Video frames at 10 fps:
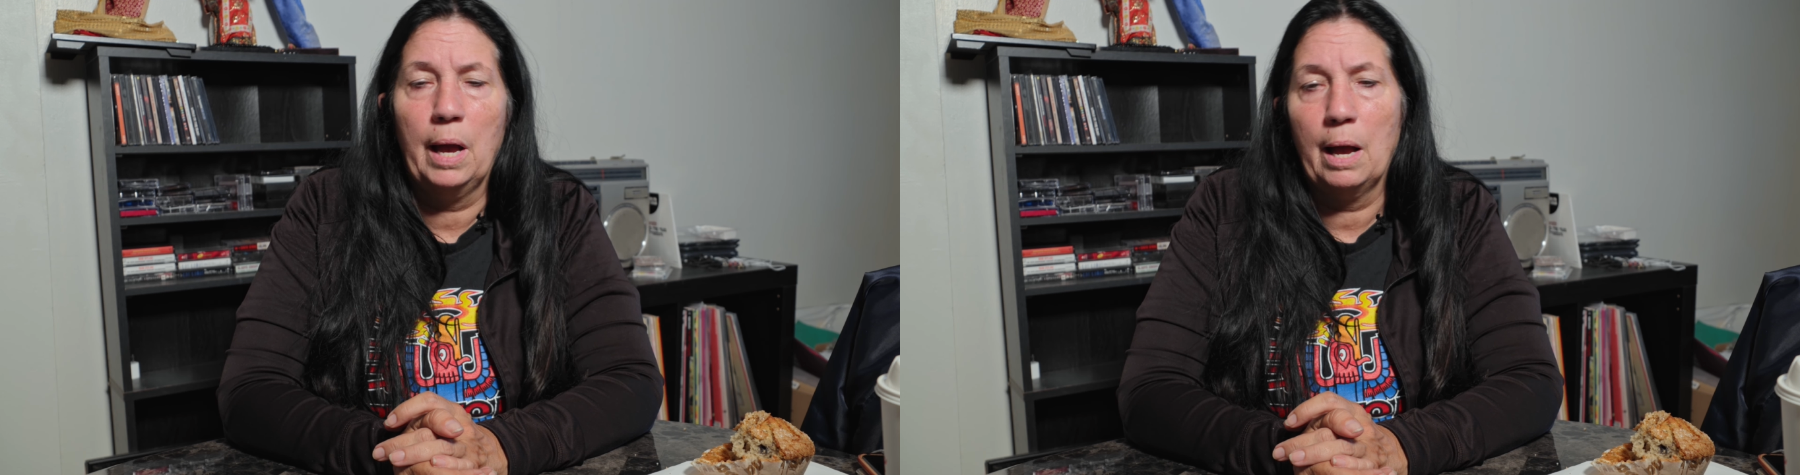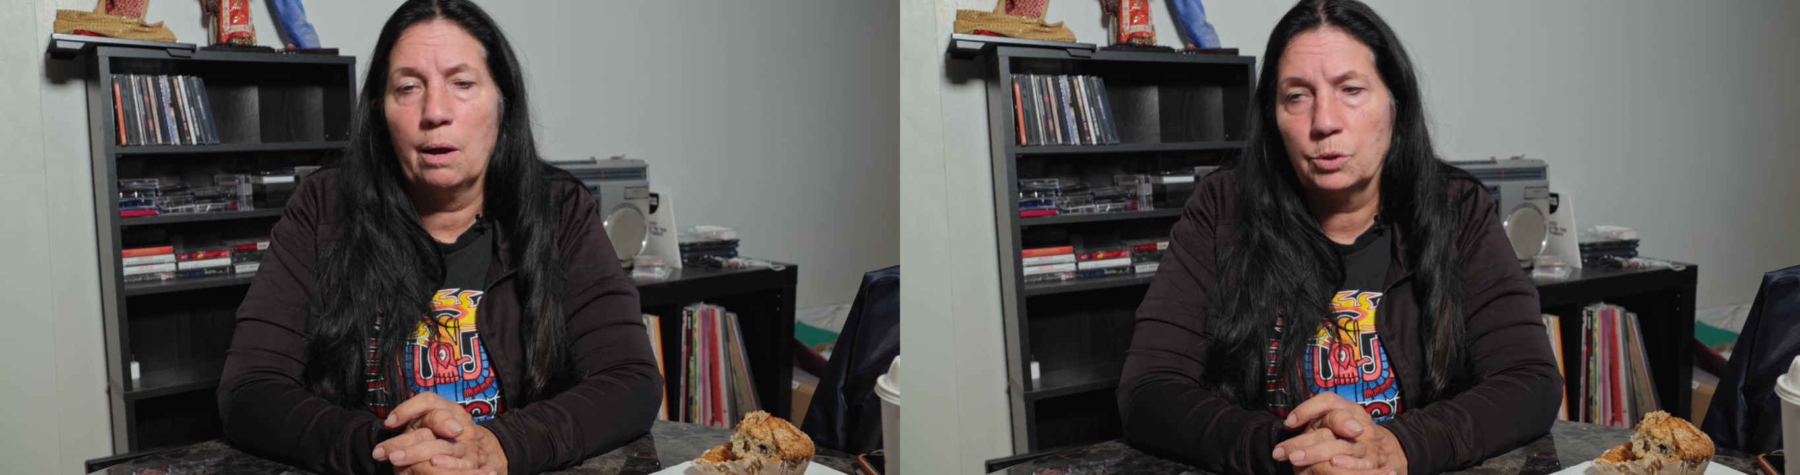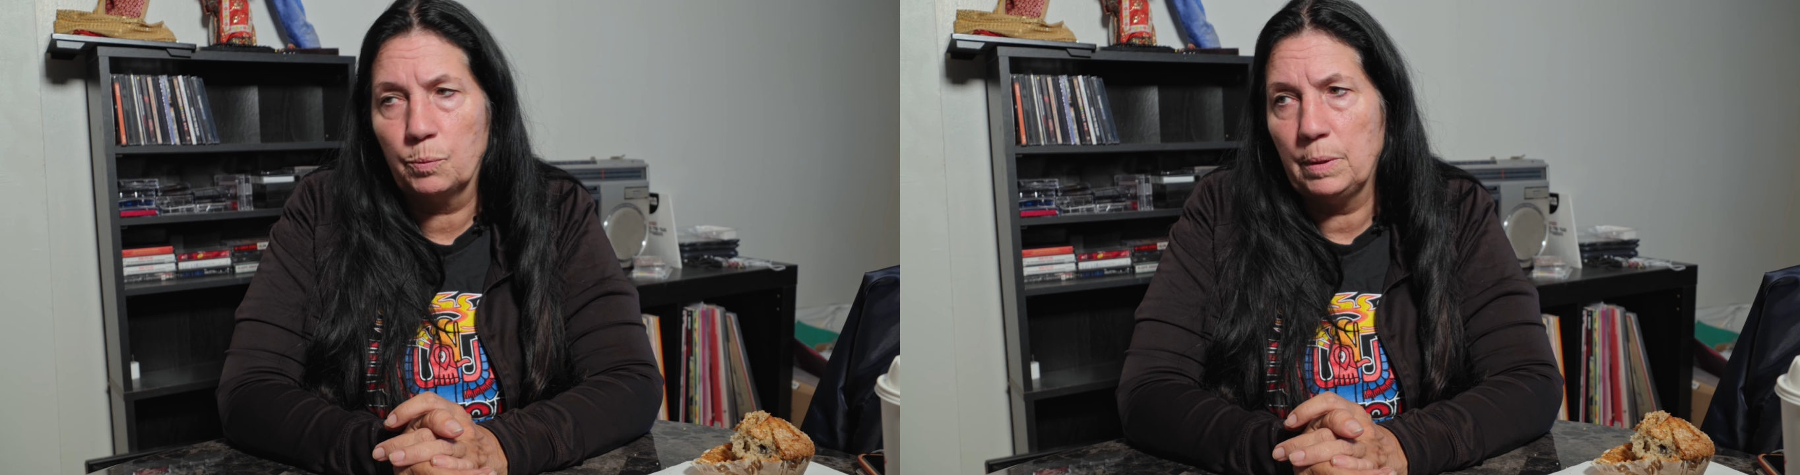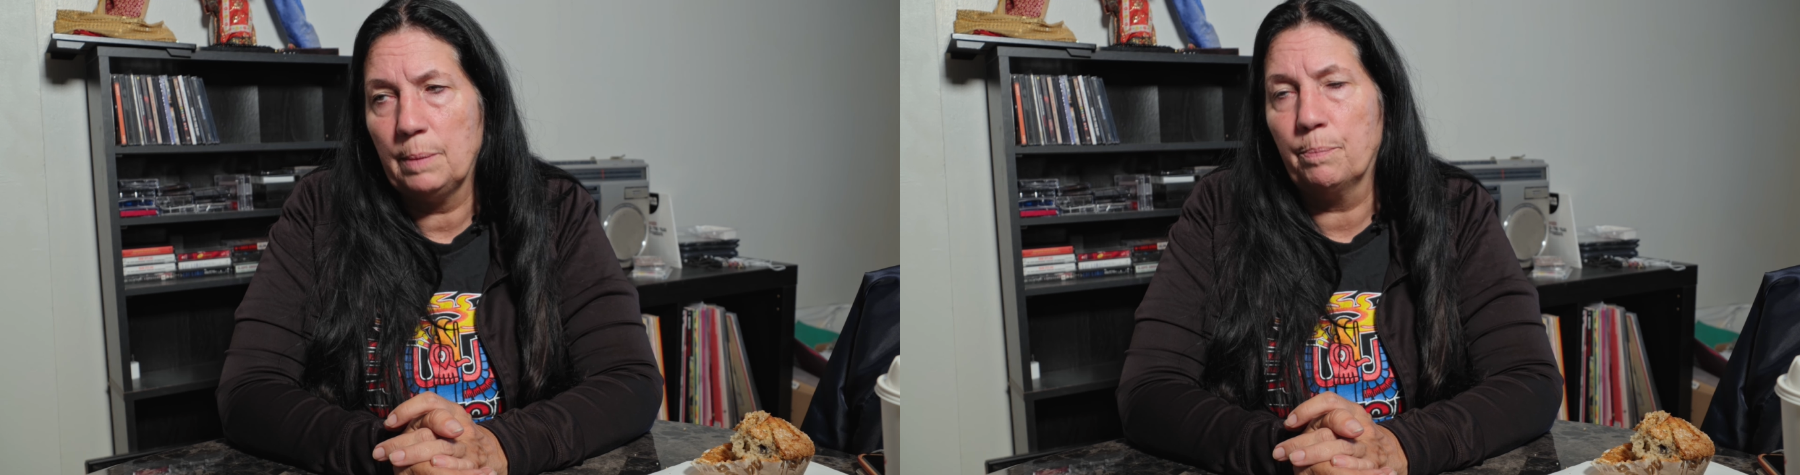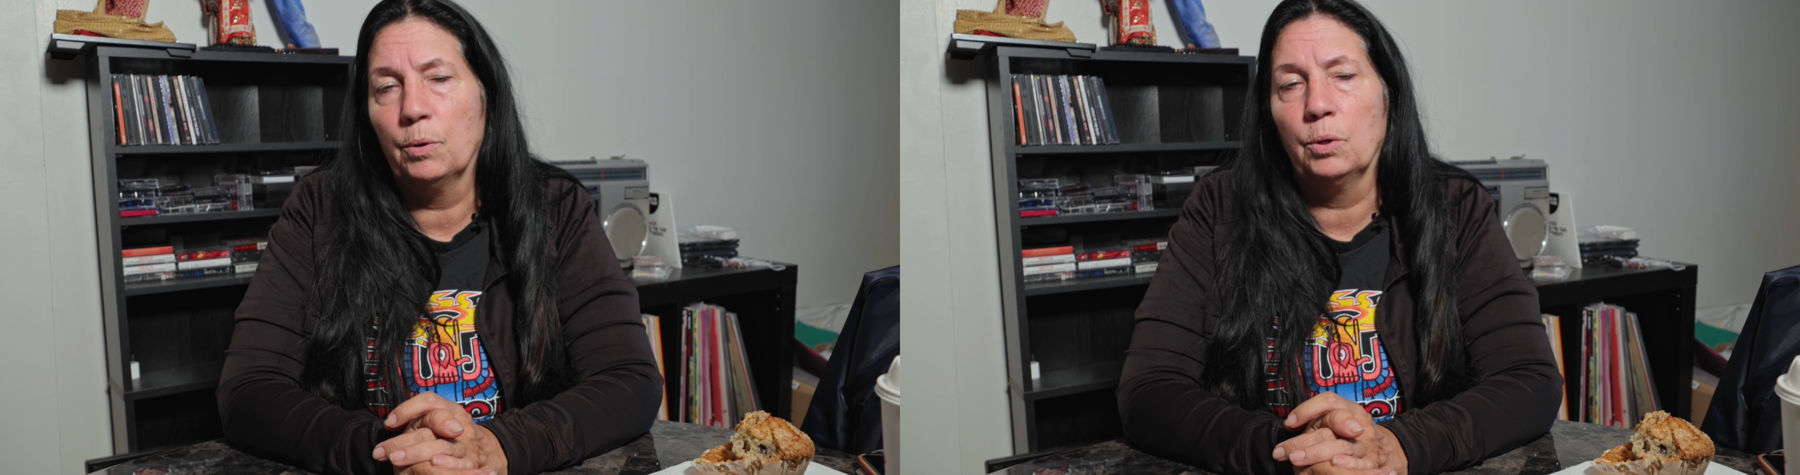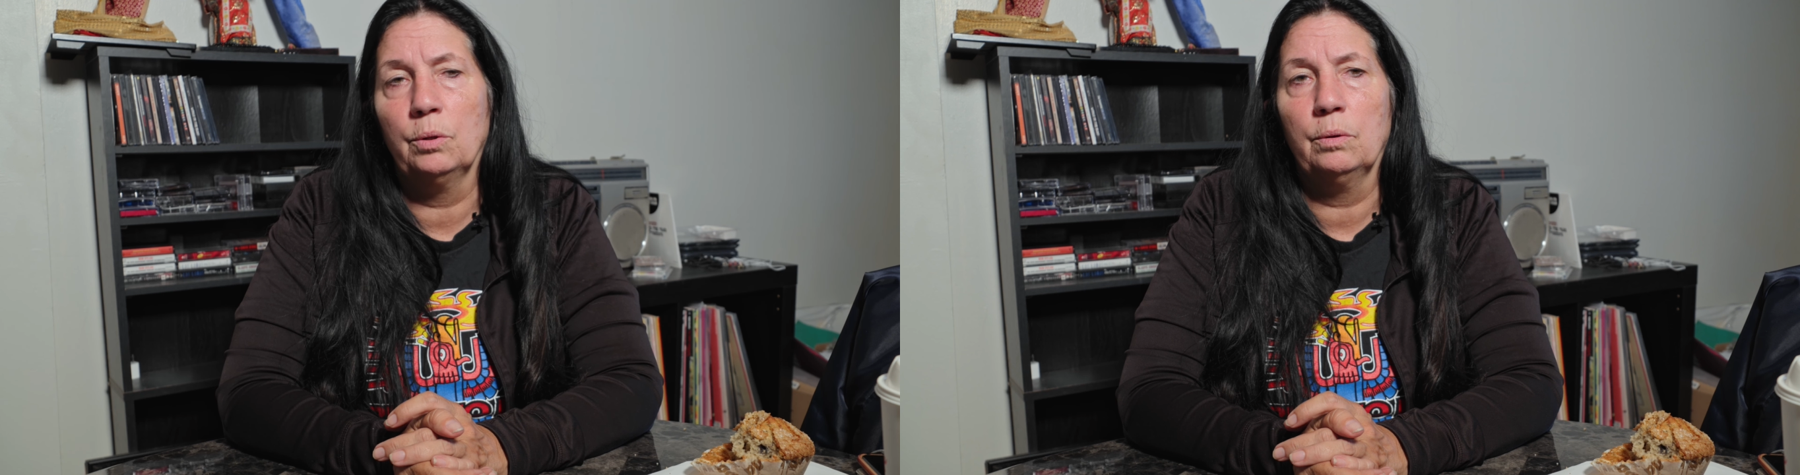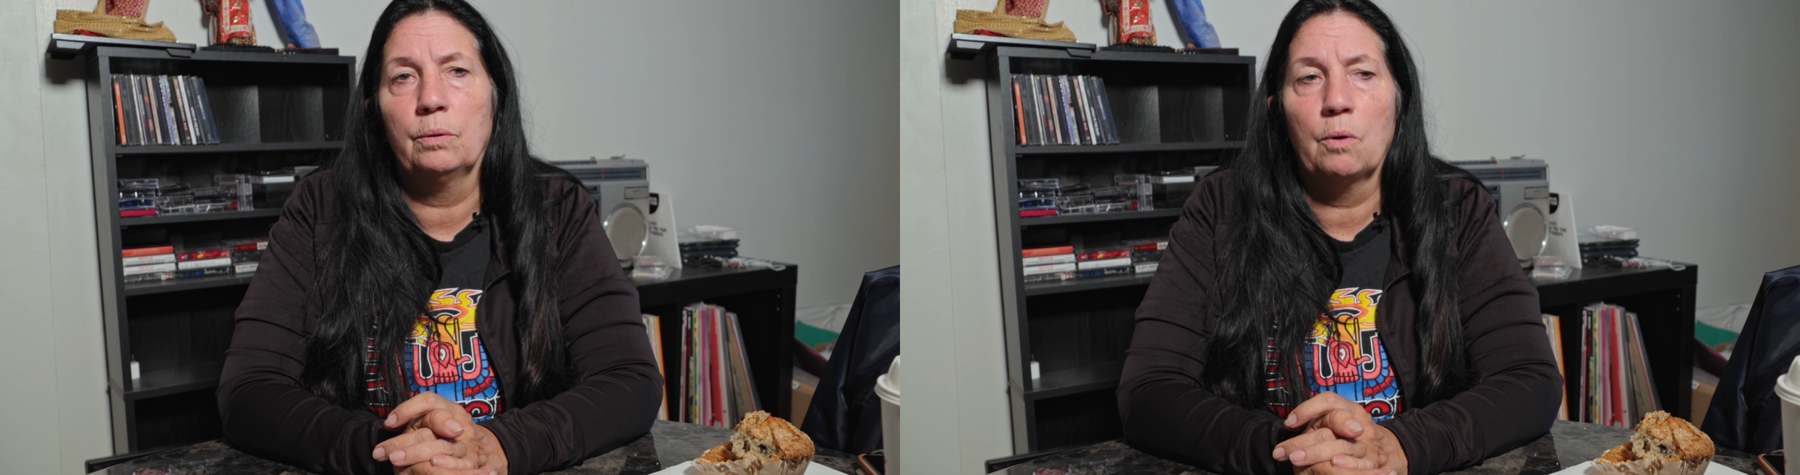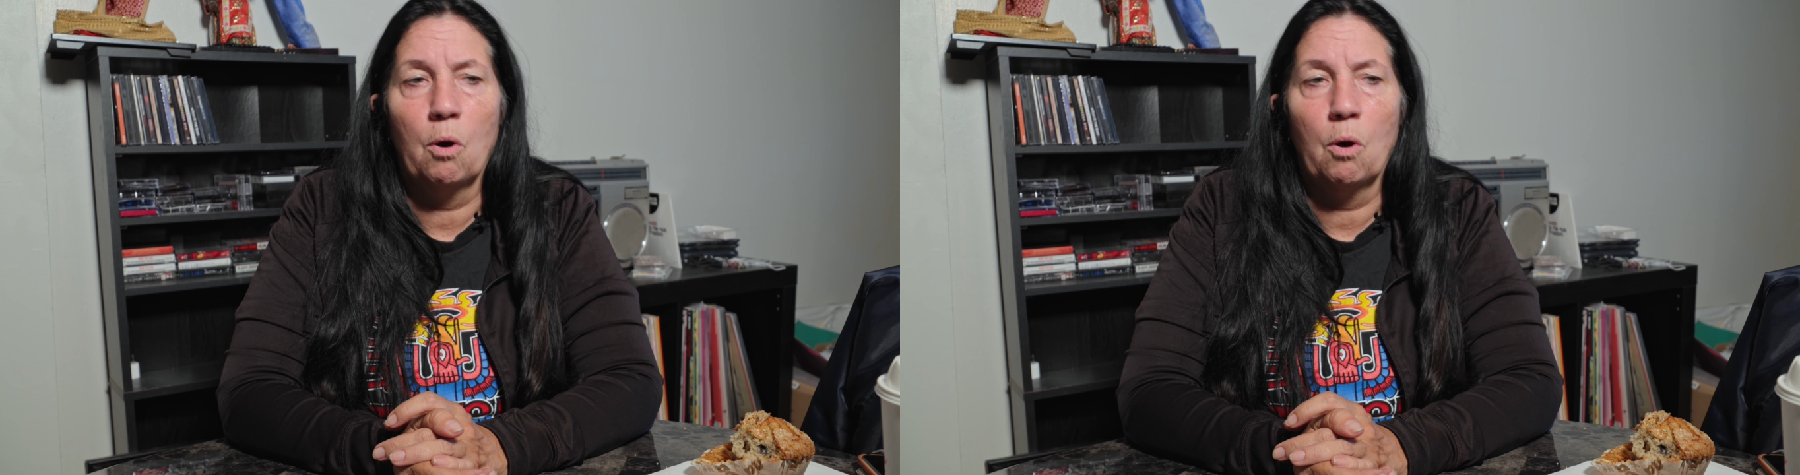house people,